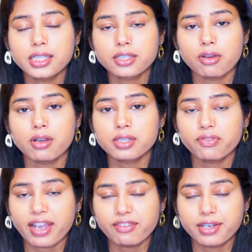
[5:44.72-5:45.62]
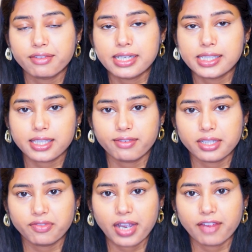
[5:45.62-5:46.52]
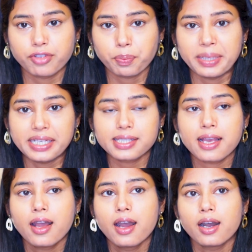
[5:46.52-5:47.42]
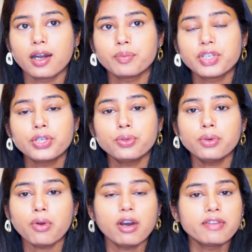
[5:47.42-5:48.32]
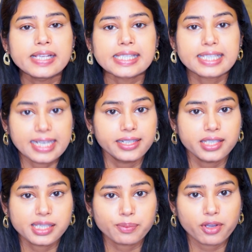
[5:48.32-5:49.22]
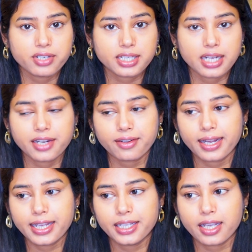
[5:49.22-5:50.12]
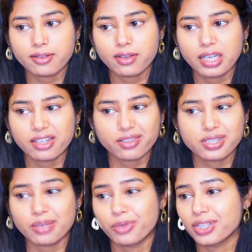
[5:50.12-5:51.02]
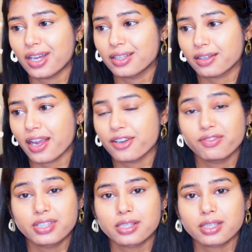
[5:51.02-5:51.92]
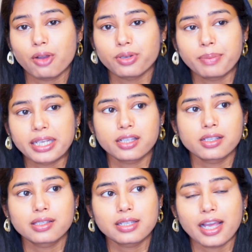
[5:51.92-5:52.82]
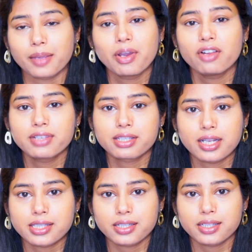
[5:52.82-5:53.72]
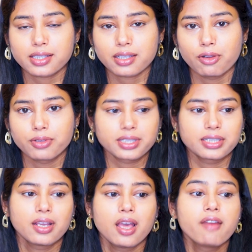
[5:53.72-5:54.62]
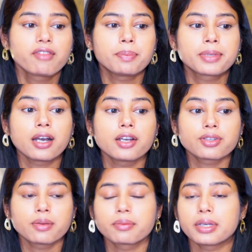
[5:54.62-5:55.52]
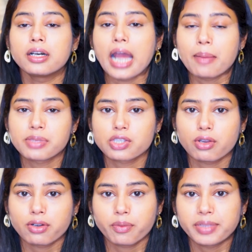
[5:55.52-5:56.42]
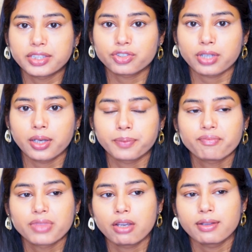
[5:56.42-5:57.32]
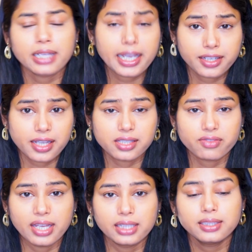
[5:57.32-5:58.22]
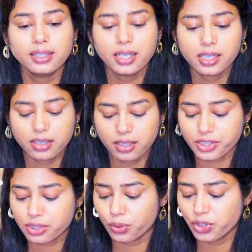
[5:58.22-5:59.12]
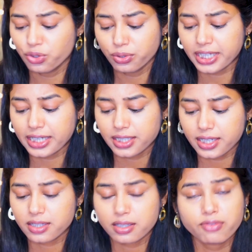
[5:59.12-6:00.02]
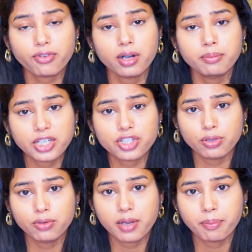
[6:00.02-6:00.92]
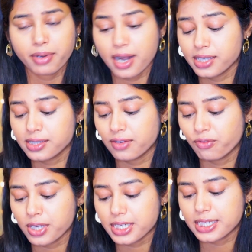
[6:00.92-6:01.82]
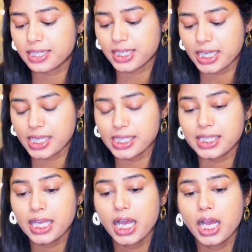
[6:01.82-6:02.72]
It costs 575 rupees. You always get this product under some other kind of discount, because Lakme always runs a discount in Flipkart or Amazon or Myntra or Nykaa as well. So you can get it for much lower price than what it is.